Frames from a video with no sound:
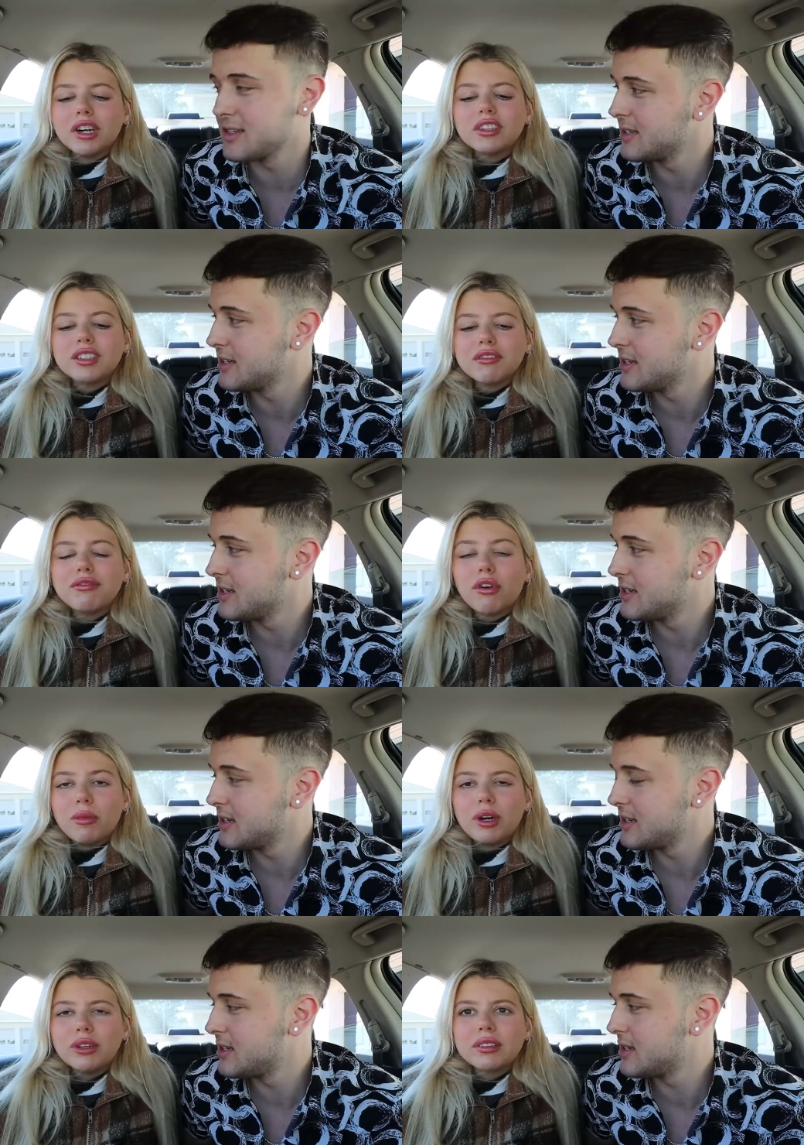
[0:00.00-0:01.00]
Speaker 1: First and
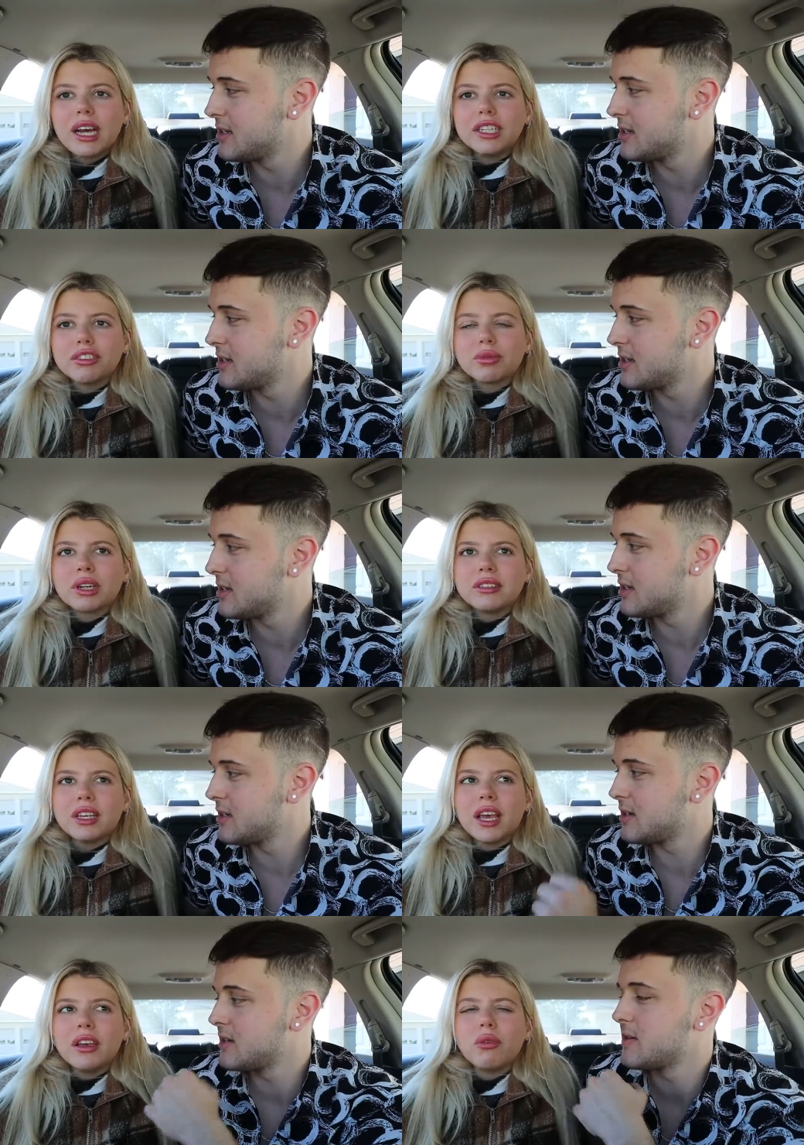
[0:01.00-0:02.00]
foremost, I just want to
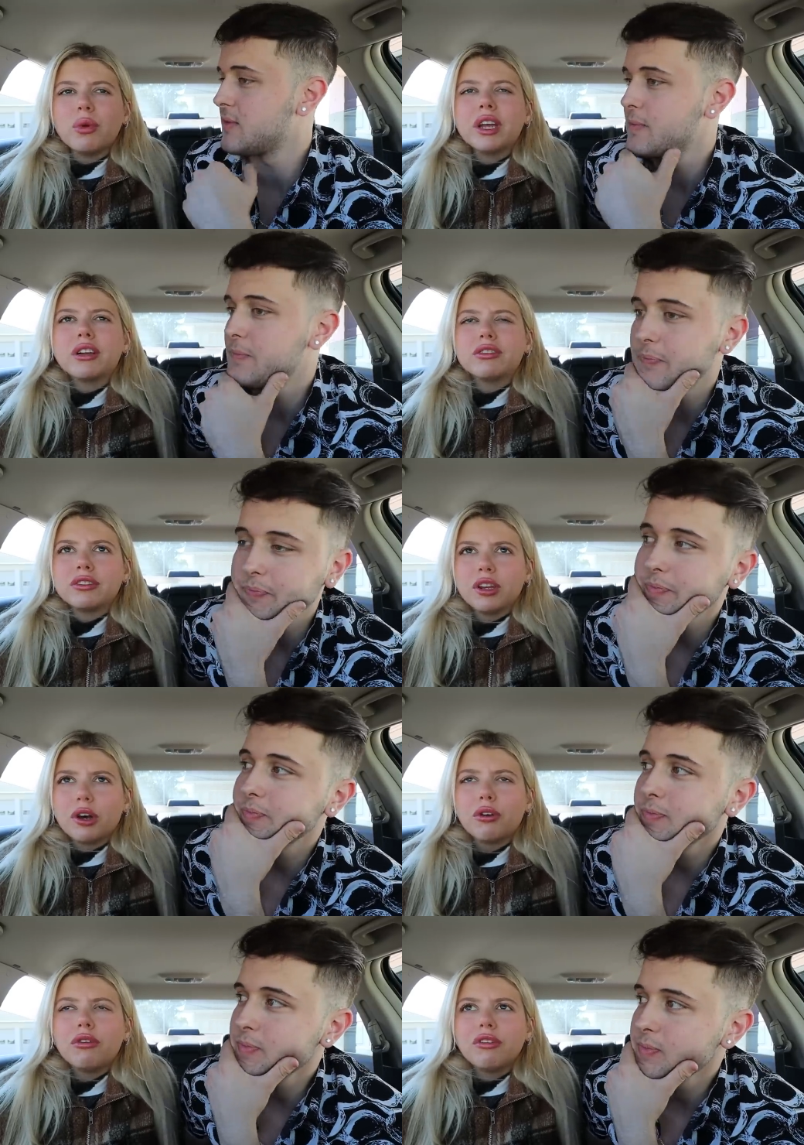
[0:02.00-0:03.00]
say we are
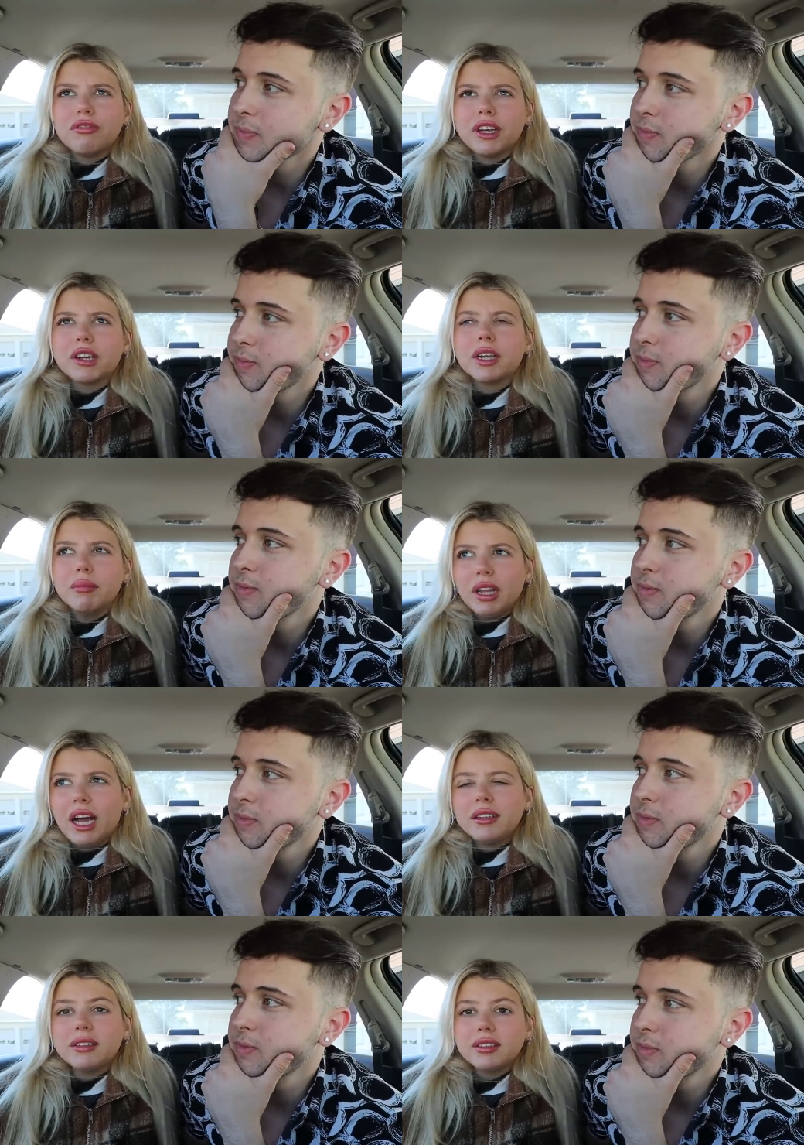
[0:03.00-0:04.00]
so very
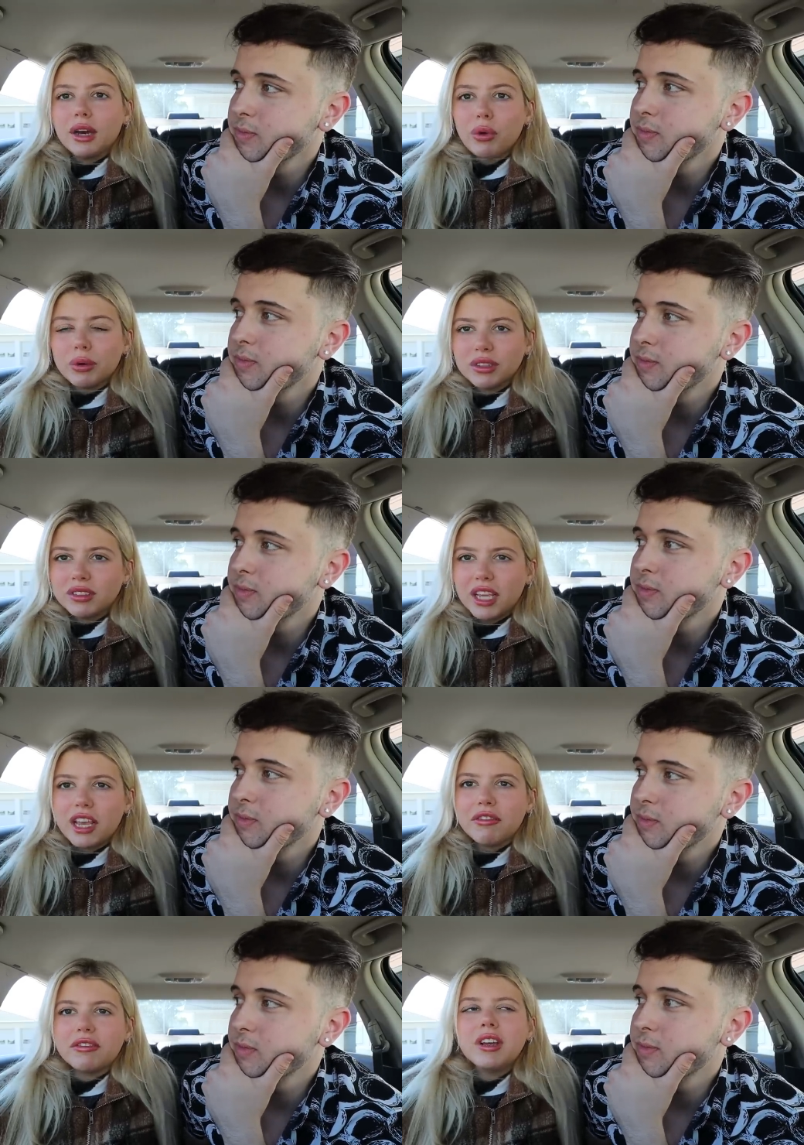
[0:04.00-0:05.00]
blessed that we were
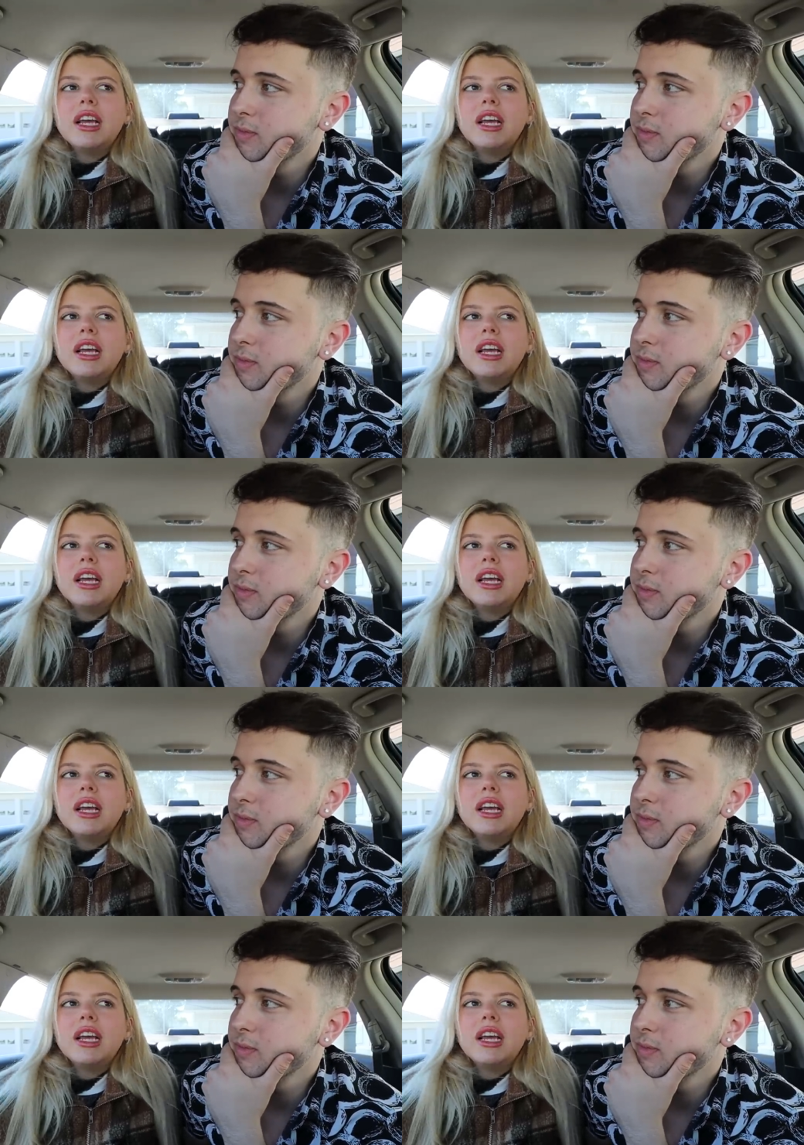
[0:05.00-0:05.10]
safe